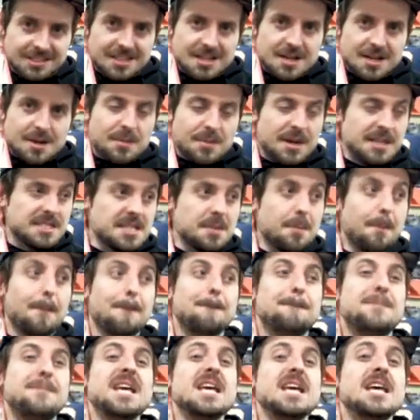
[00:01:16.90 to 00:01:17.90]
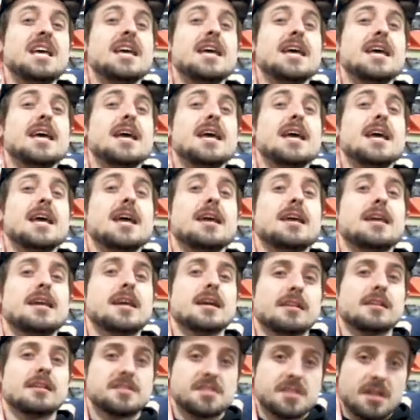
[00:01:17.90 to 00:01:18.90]
But it's a big
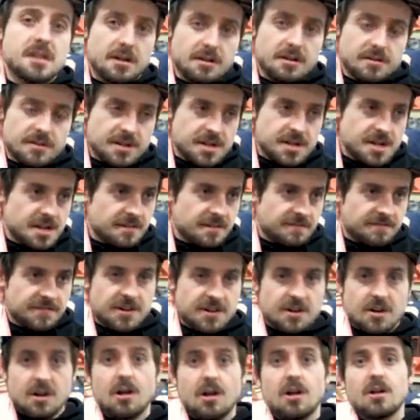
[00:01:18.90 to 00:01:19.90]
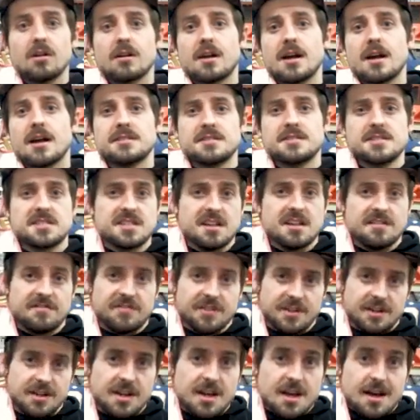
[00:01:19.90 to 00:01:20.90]
yellow sucker that you can fit all kinds of stuff
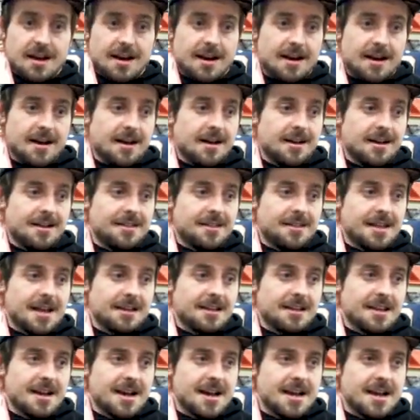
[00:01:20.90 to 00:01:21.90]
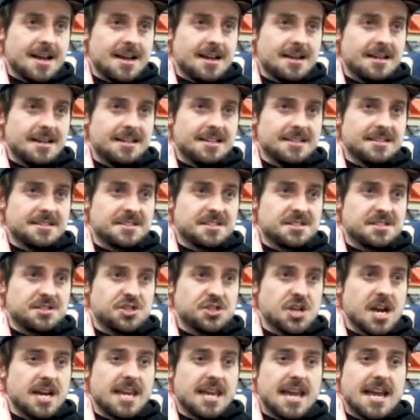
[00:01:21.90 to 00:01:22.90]
in. That guy is
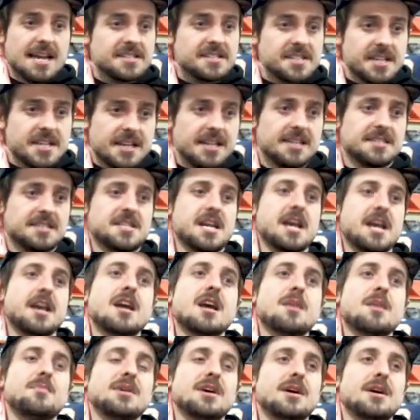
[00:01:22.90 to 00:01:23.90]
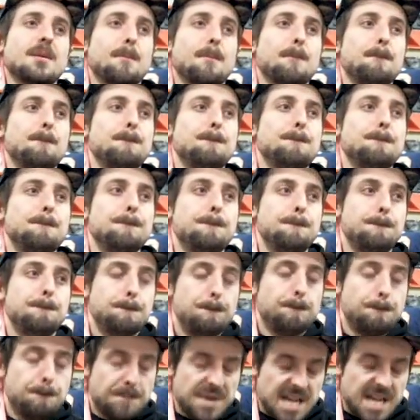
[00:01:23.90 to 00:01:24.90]
gigantic. It's taking up a
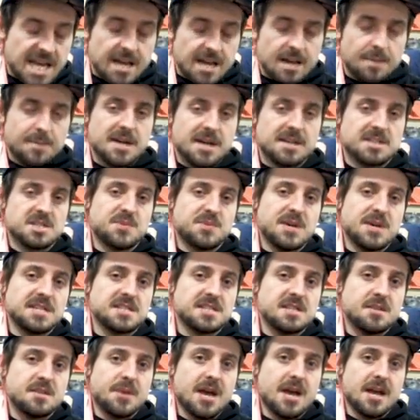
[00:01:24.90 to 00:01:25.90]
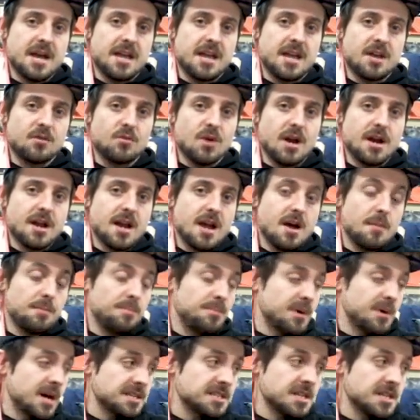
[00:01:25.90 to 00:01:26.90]
big amount of space in the back end right now,
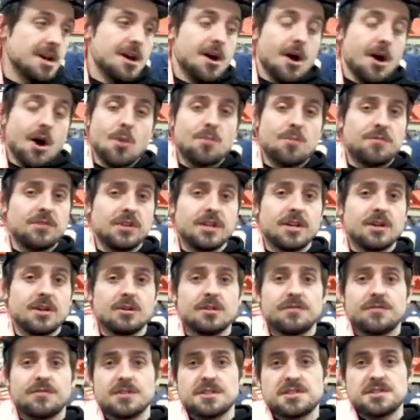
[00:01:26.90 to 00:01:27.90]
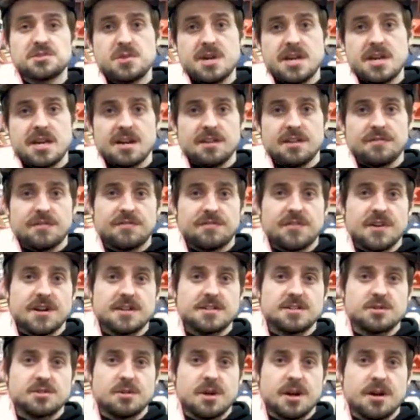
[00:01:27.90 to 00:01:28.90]
but hopefully only for this weekend if it
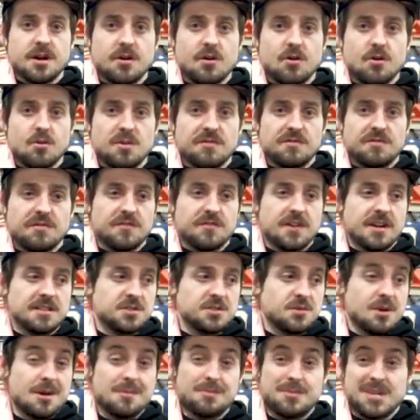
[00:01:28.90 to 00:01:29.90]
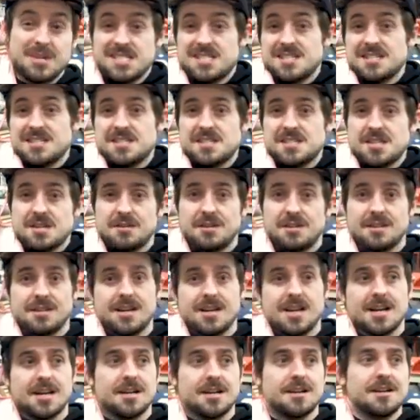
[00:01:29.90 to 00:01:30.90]
finds the right home, if it finds the right business. You
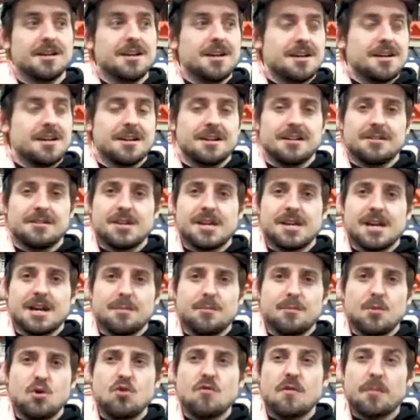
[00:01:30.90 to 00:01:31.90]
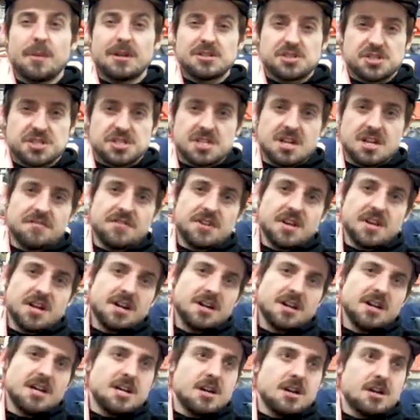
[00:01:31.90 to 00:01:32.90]
gotta move a bunch of stuff. You
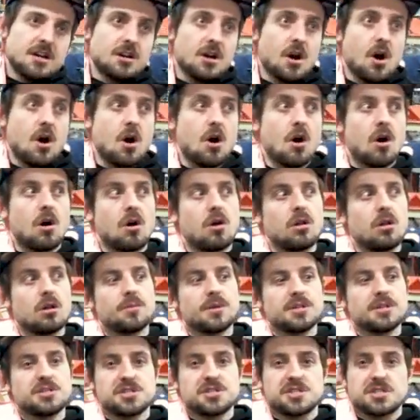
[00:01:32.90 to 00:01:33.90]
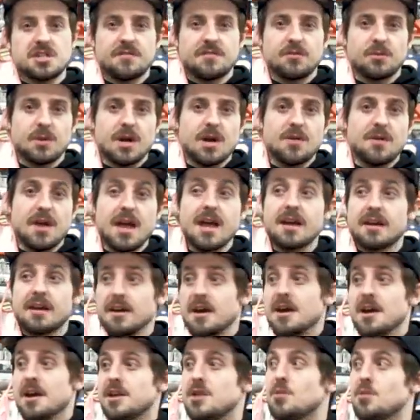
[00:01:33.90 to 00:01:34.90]
gotta haul a bunch of stuff around. Heck,
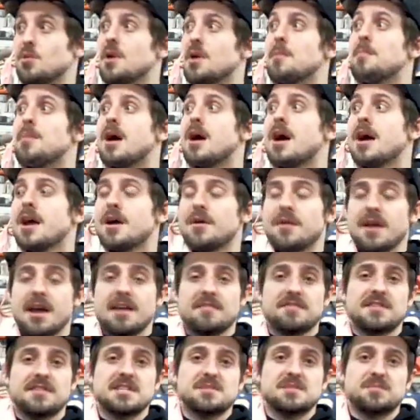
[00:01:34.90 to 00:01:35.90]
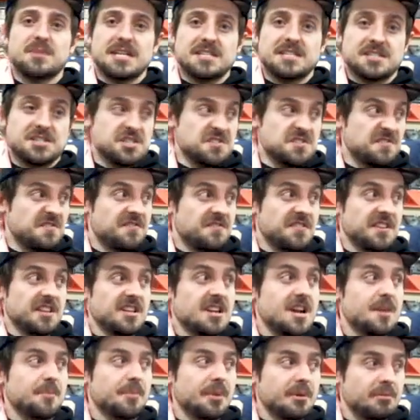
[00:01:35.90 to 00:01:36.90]
you wanna buy out half this place and just fill
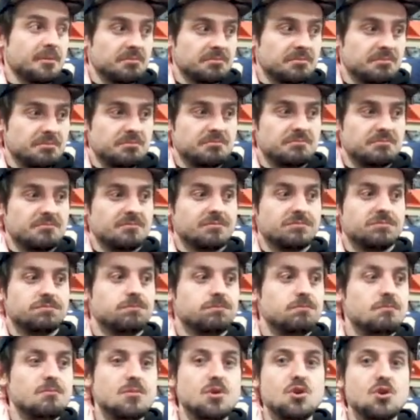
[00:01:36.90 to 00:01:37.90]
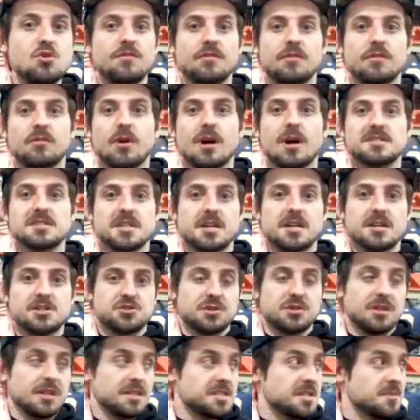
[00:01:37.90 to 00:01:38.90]
it up and move cross
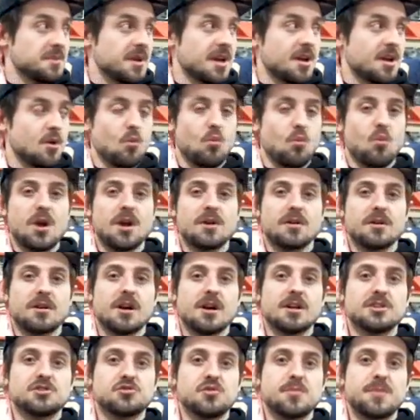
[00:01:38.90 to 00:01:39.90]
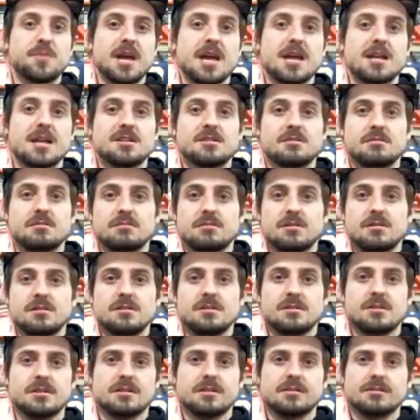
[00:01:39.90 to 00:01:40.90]
country like some kind of weird country band.
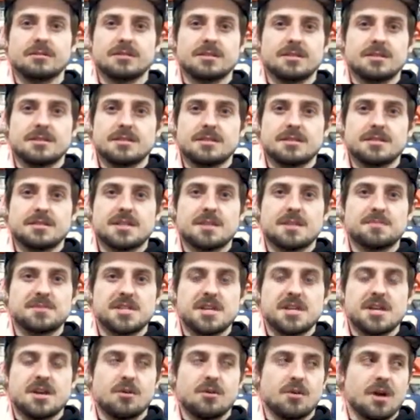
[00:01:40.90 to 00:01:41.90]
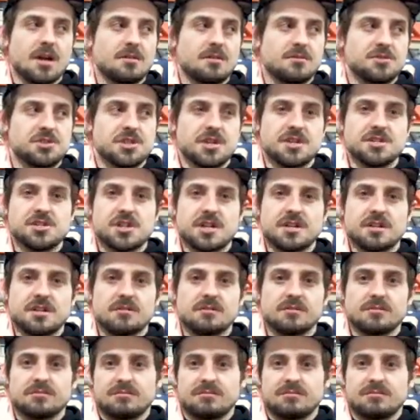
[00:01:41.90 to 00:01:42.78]
You know, it's up to you. I don't judge, I don't.